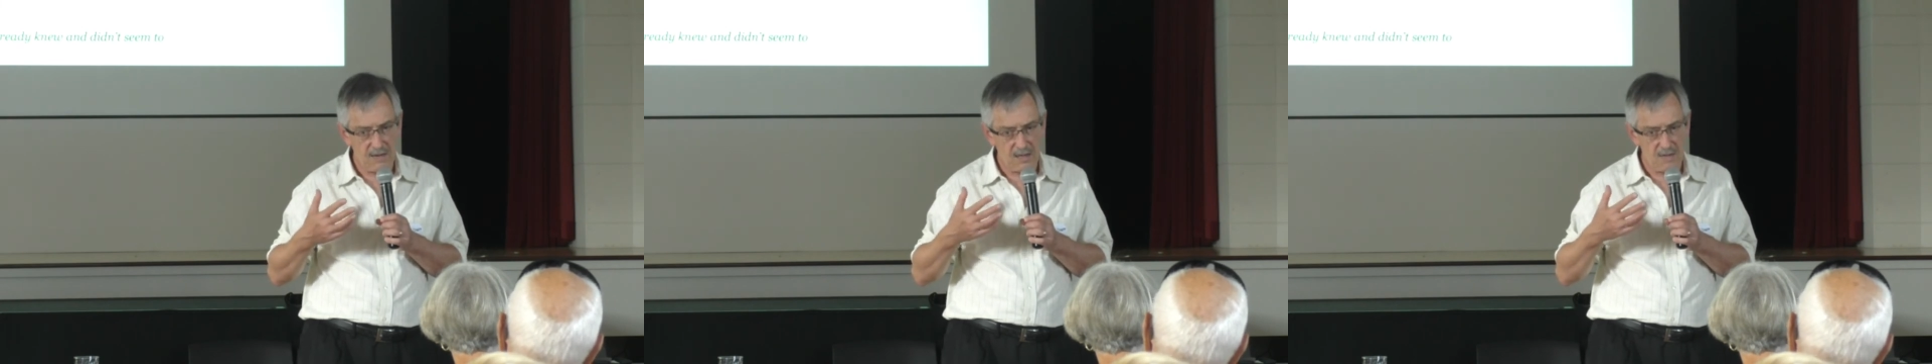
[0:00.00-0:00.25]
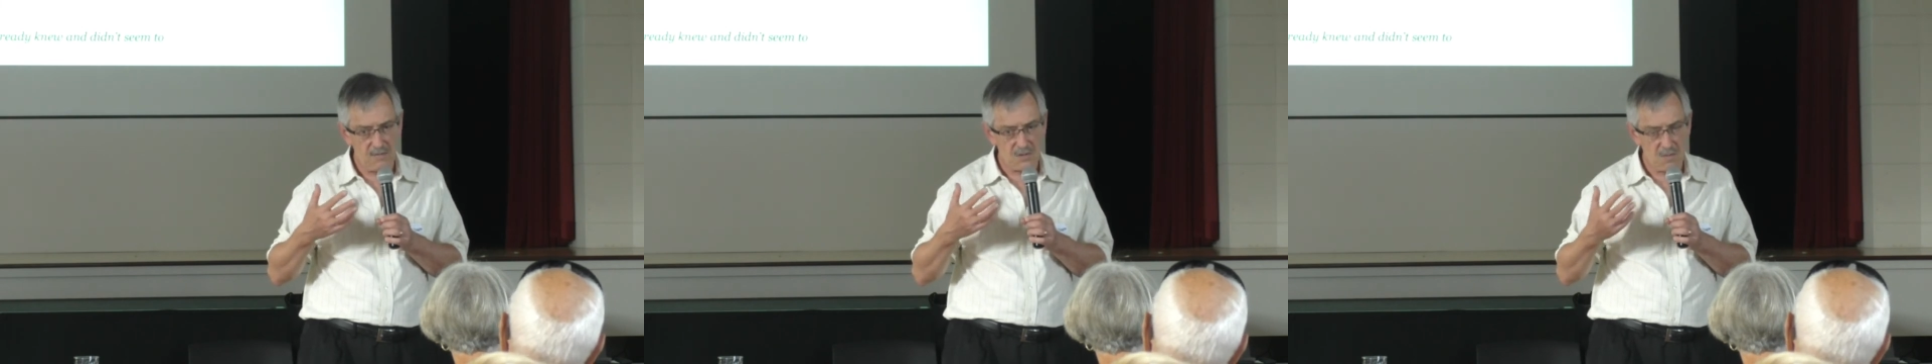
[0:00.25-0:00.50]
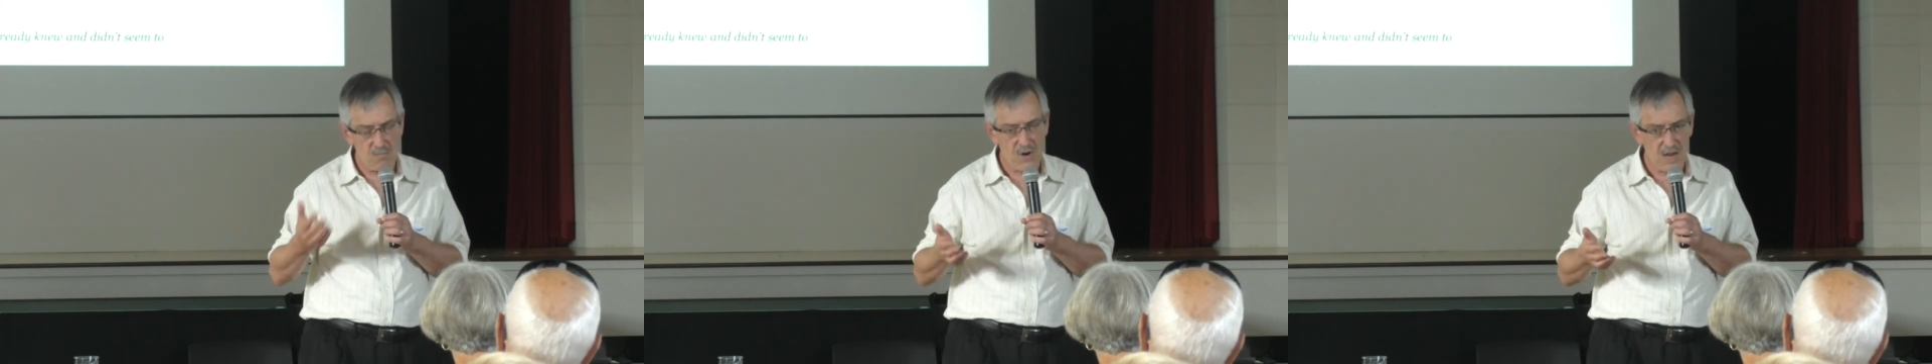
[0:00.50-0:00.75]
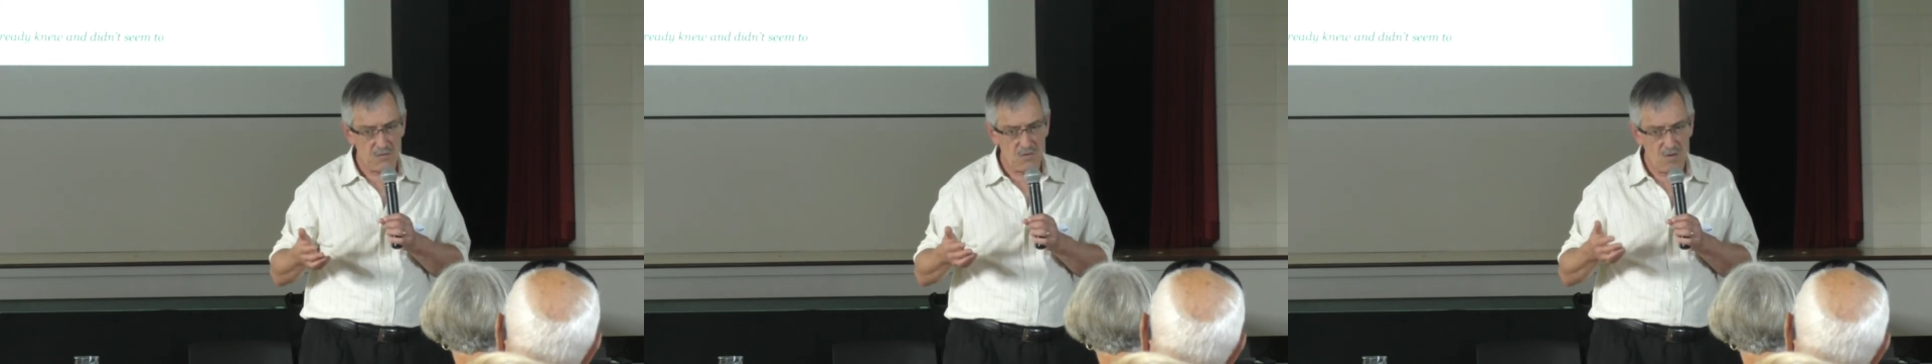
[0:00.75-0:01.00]
give us a
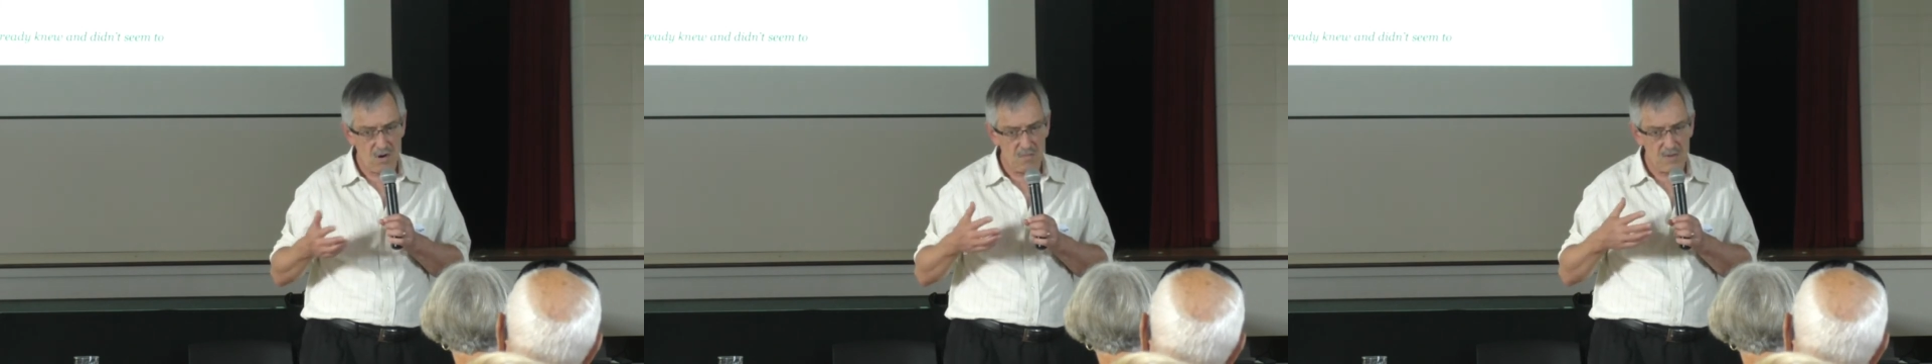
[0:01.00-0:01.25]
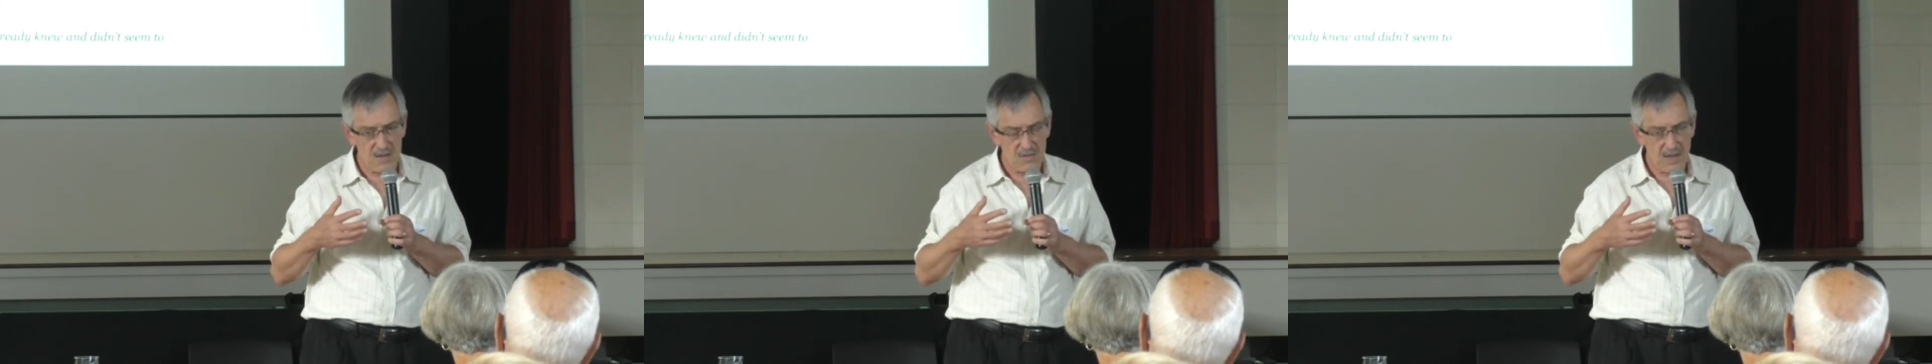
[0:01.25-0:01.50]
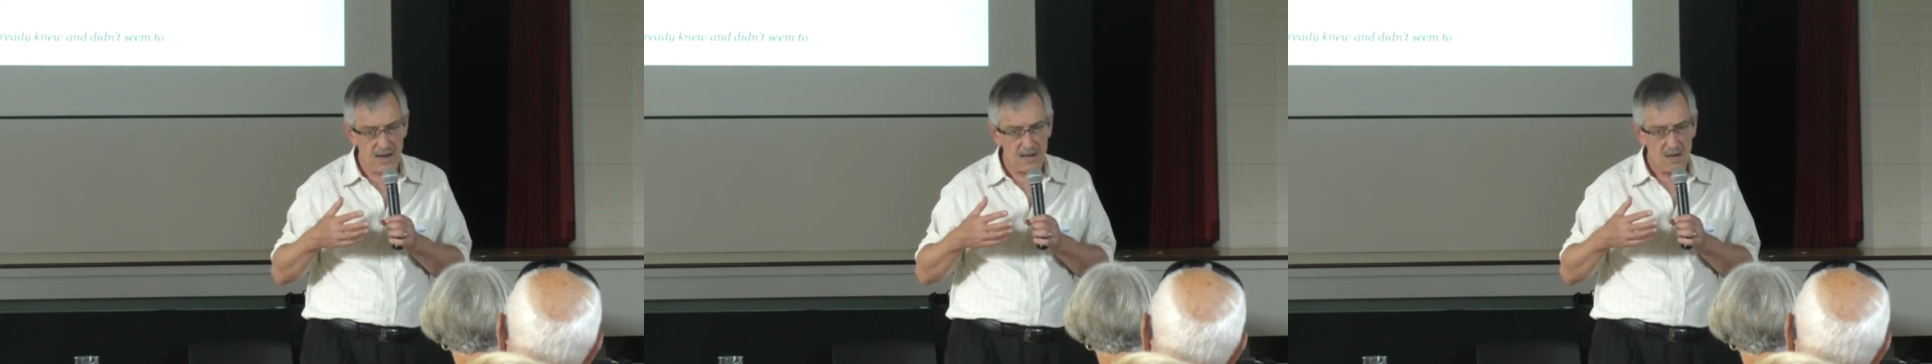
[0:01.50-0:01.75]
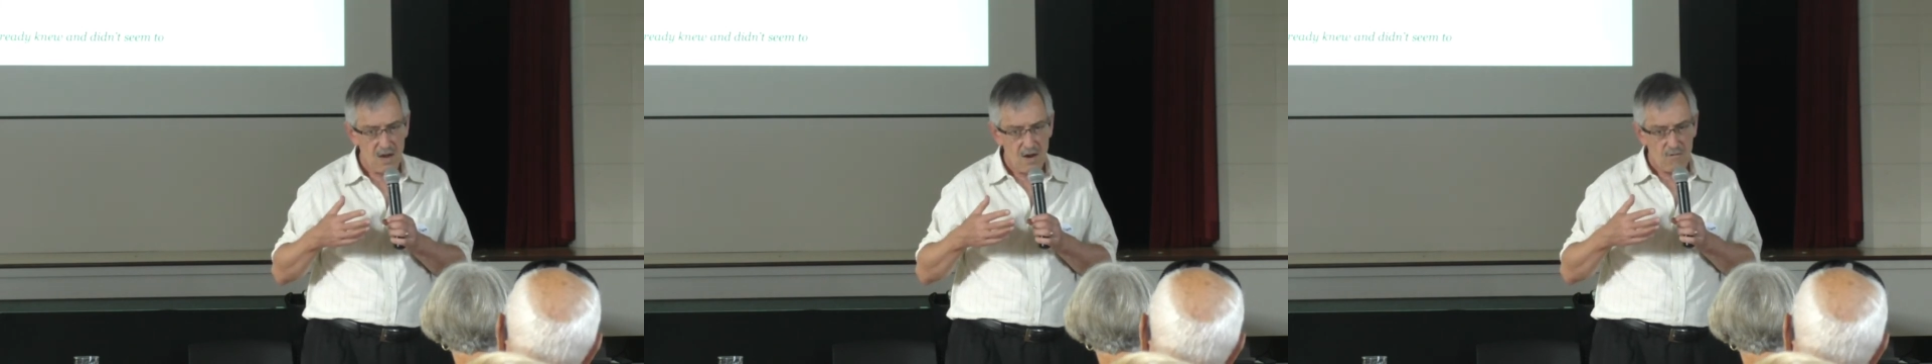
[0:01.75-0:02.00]
breakthrough on methane